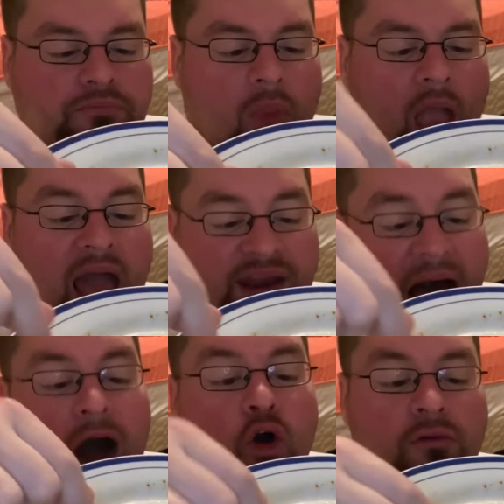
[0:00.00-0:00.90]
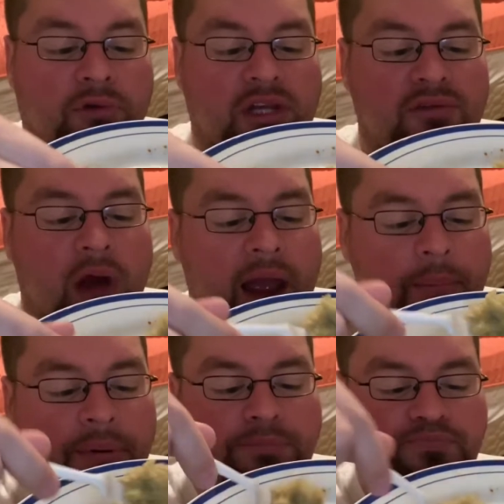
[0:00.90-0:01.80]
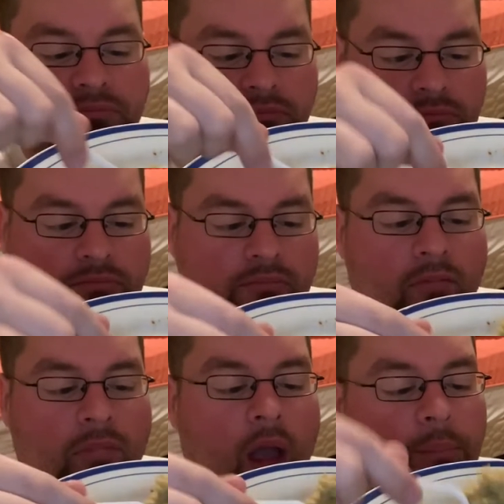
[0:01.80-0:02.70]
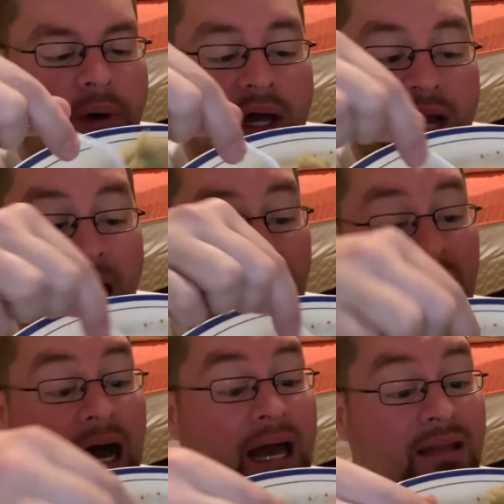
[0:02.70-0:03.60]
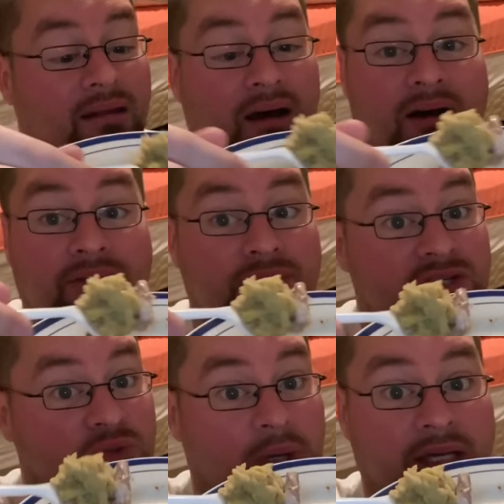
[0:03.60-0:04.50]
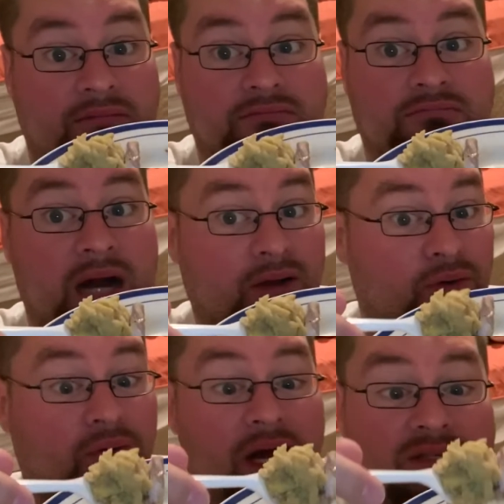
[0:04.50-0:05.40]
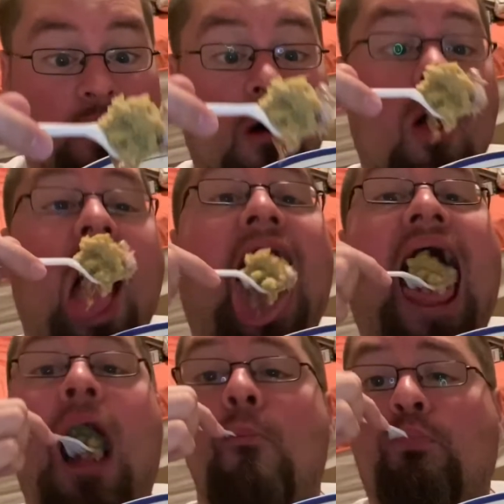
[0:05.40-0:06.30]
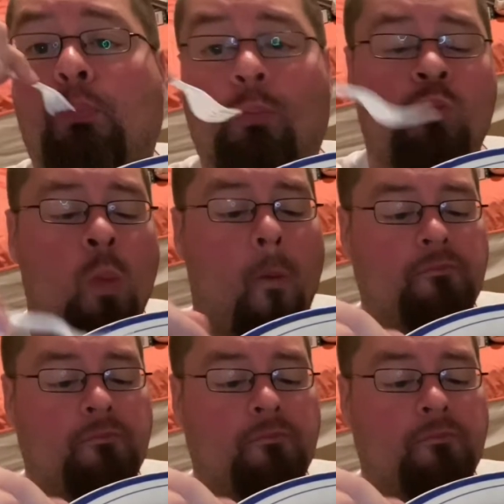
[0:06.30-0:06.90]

and not overly ripe. But I love the sweet mangú as well. Mm.